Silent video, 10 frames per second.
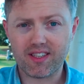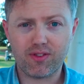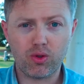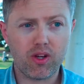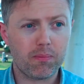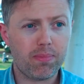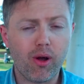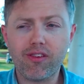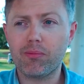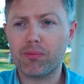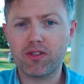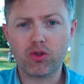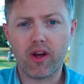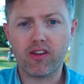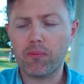if you could possibly be
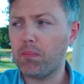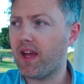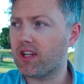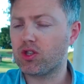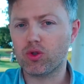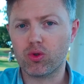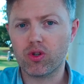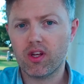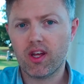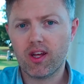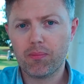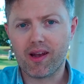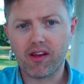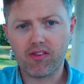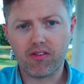trying to pitch to
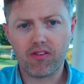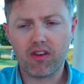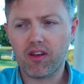places,